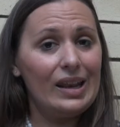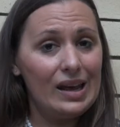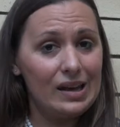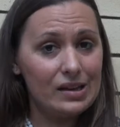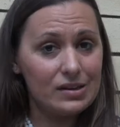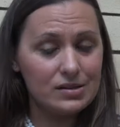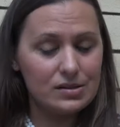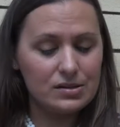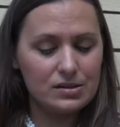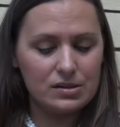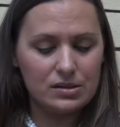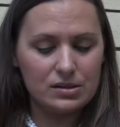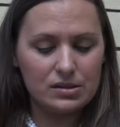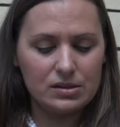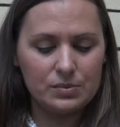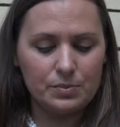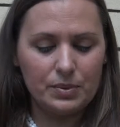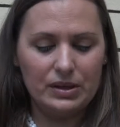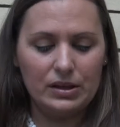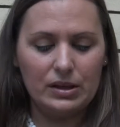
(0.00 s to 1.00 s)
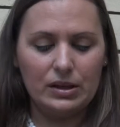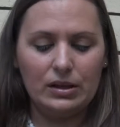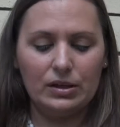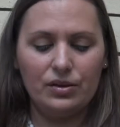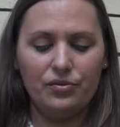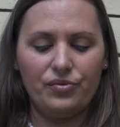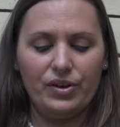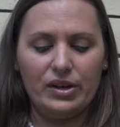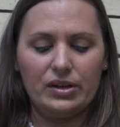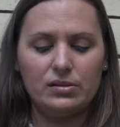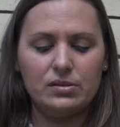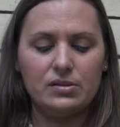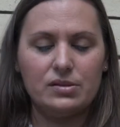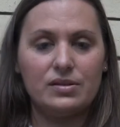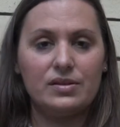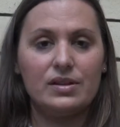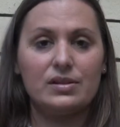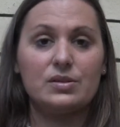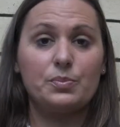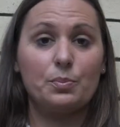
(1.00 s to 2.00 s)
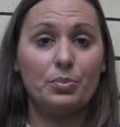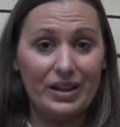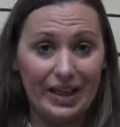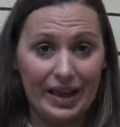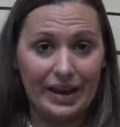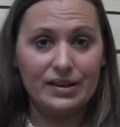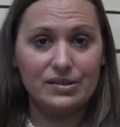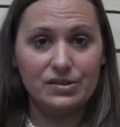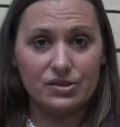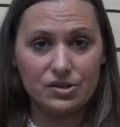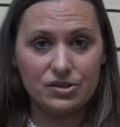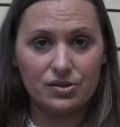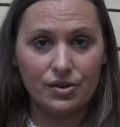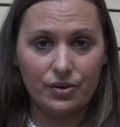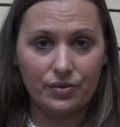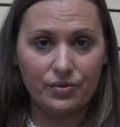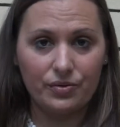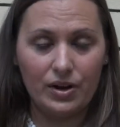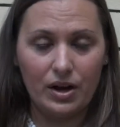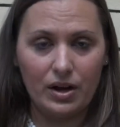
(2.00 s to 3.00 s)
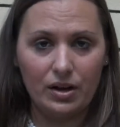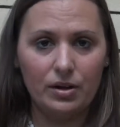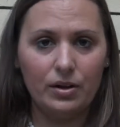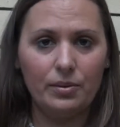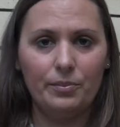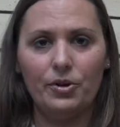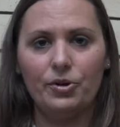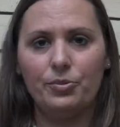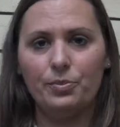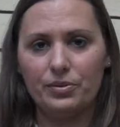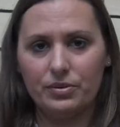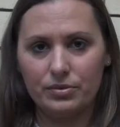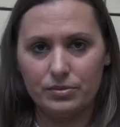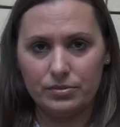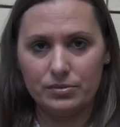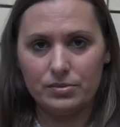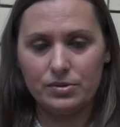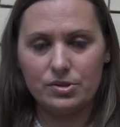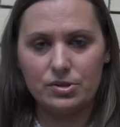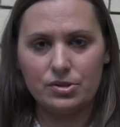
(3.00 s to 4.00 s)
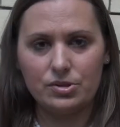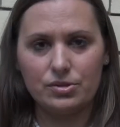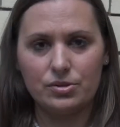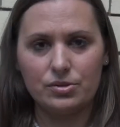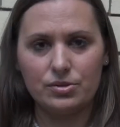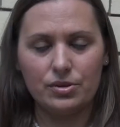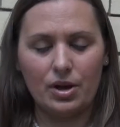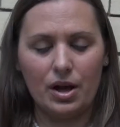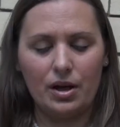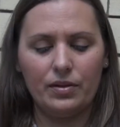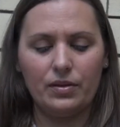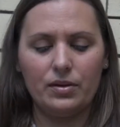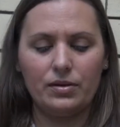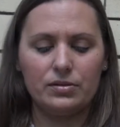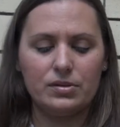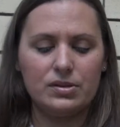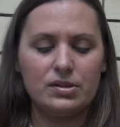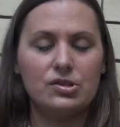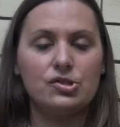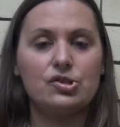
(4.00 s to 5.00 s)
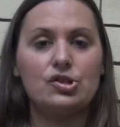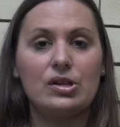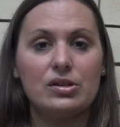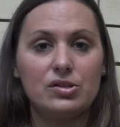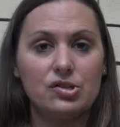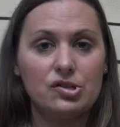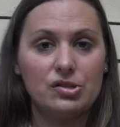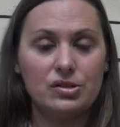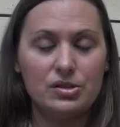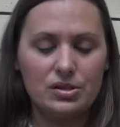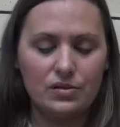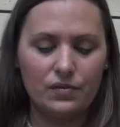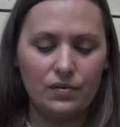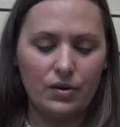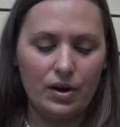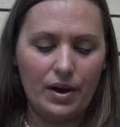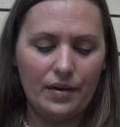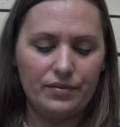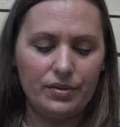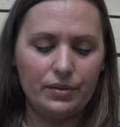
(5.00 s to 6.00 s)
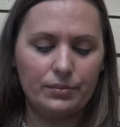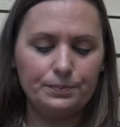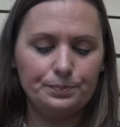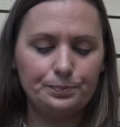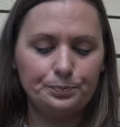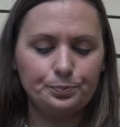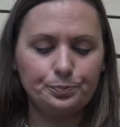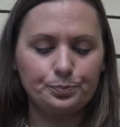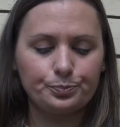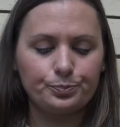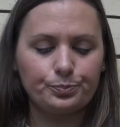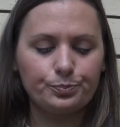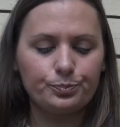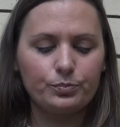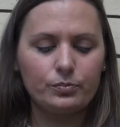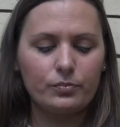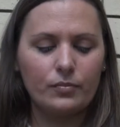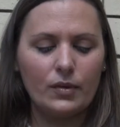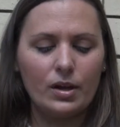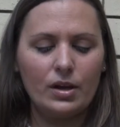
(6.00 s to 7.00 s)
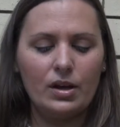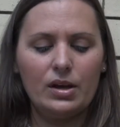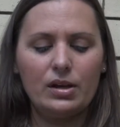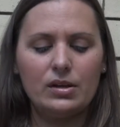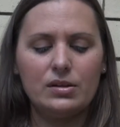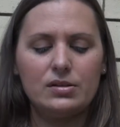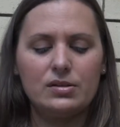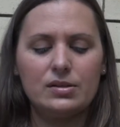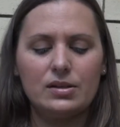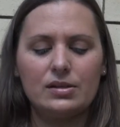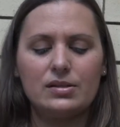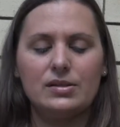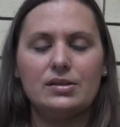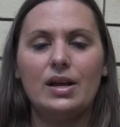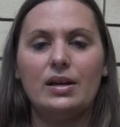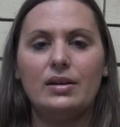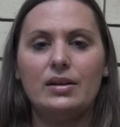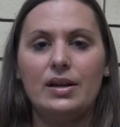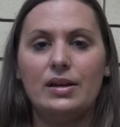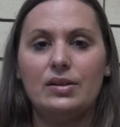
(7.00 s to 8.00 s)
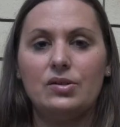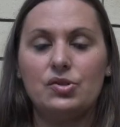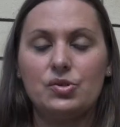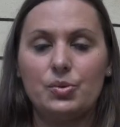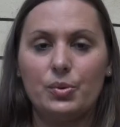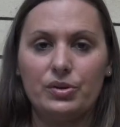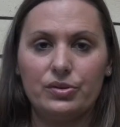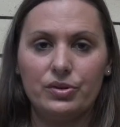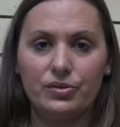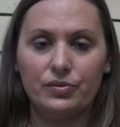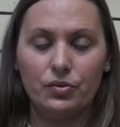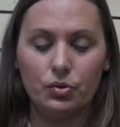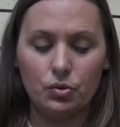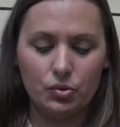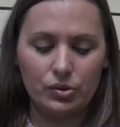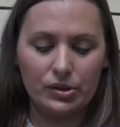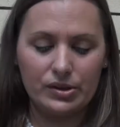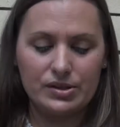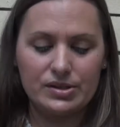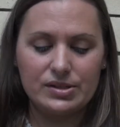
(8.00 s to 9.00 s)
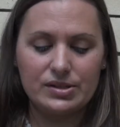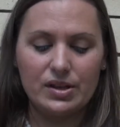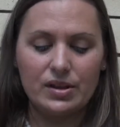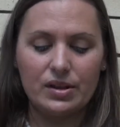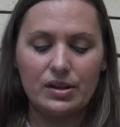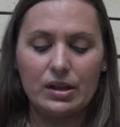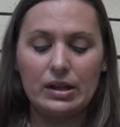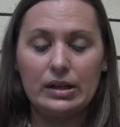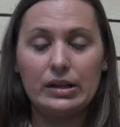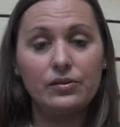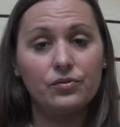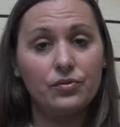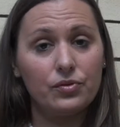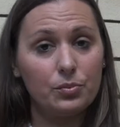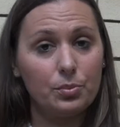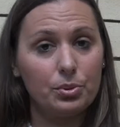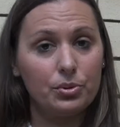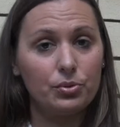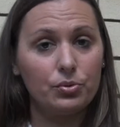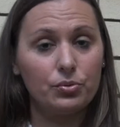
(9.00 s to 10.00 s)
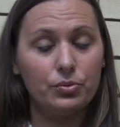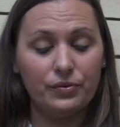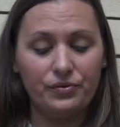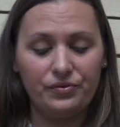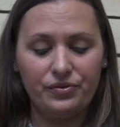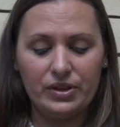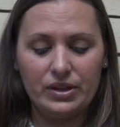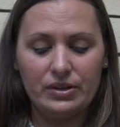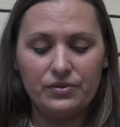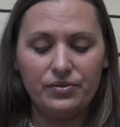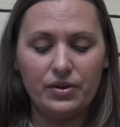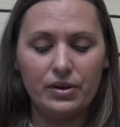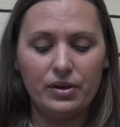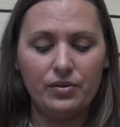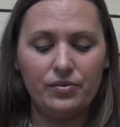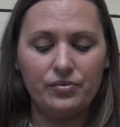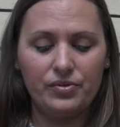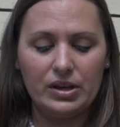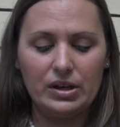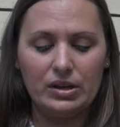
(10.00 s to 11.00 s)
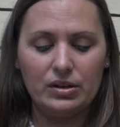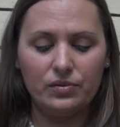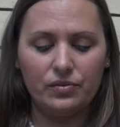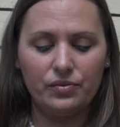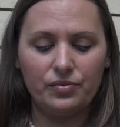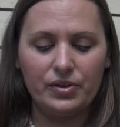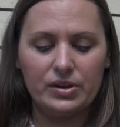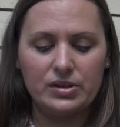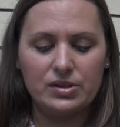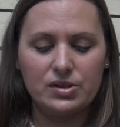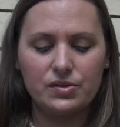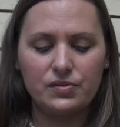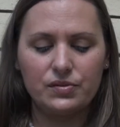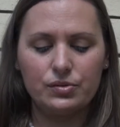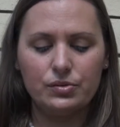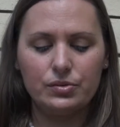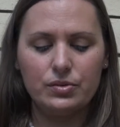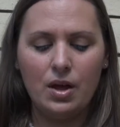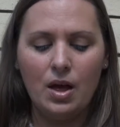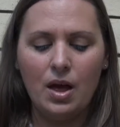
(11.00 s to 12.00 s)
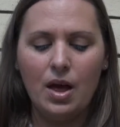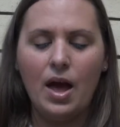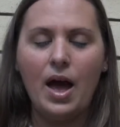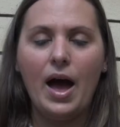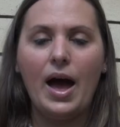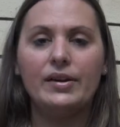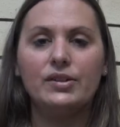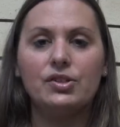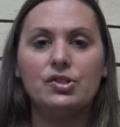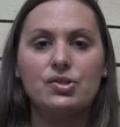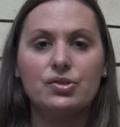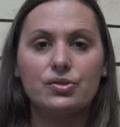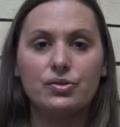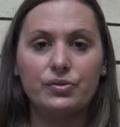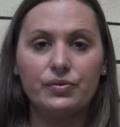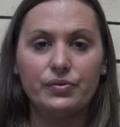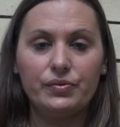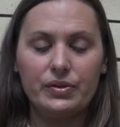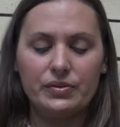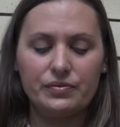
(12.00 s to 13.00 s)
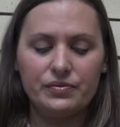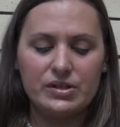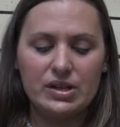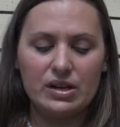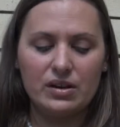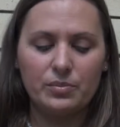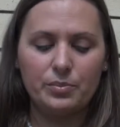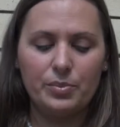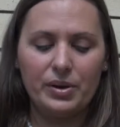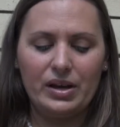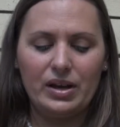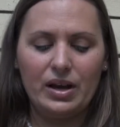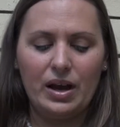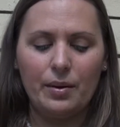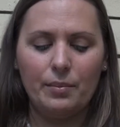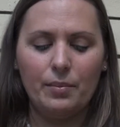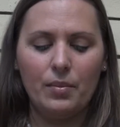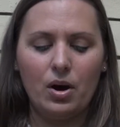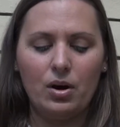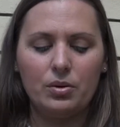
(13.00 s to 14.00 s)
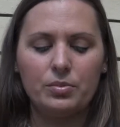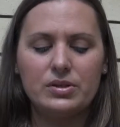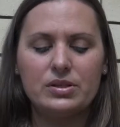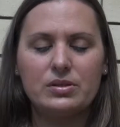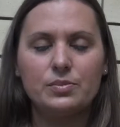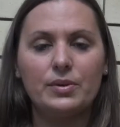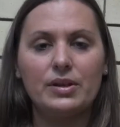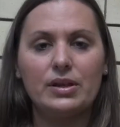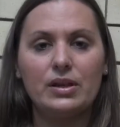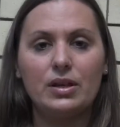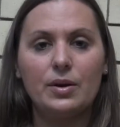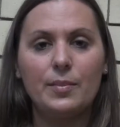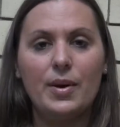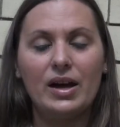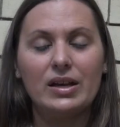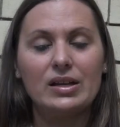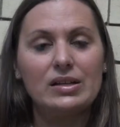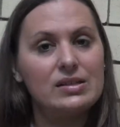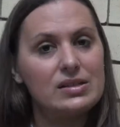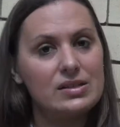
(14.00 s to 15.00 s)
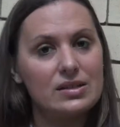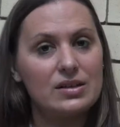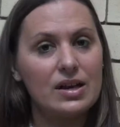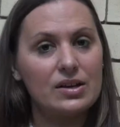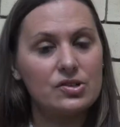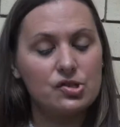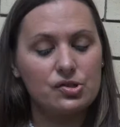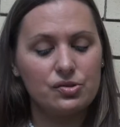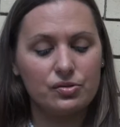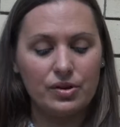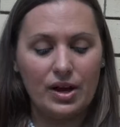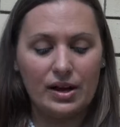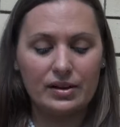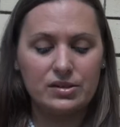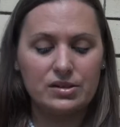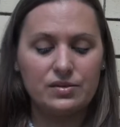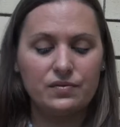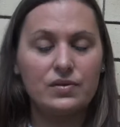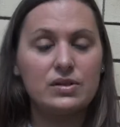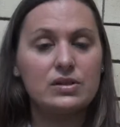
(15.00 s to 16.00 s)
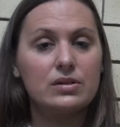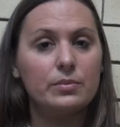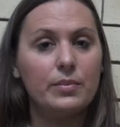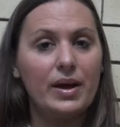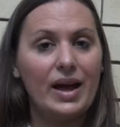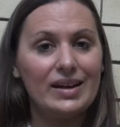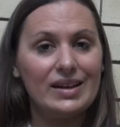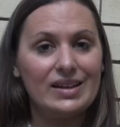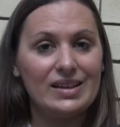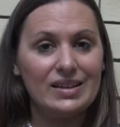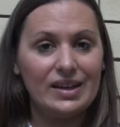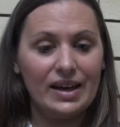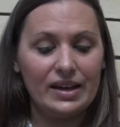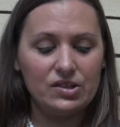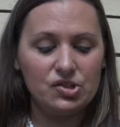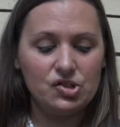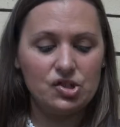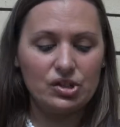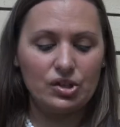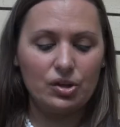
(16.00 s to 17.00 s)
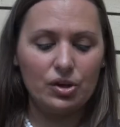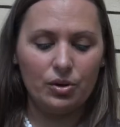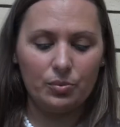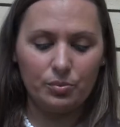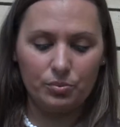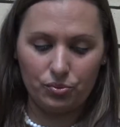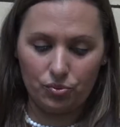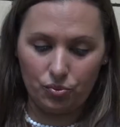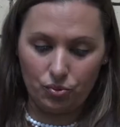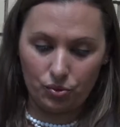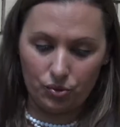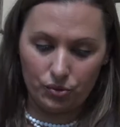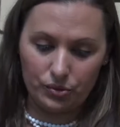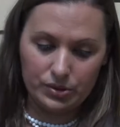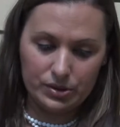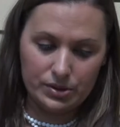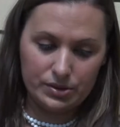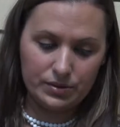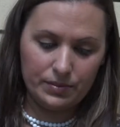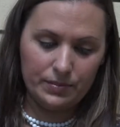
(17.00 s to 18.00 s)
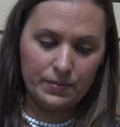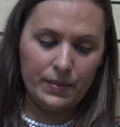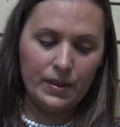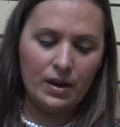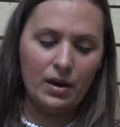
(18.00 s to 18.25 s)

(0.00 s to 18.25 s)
last speaking event that's planned so far, I'm open to other suggestions if you have them, is Saturday the 12th of August, the Liverpool Viva Vegan Festival, and at 2:15 p.m. I'll be speaking about international activism and engaging abroad.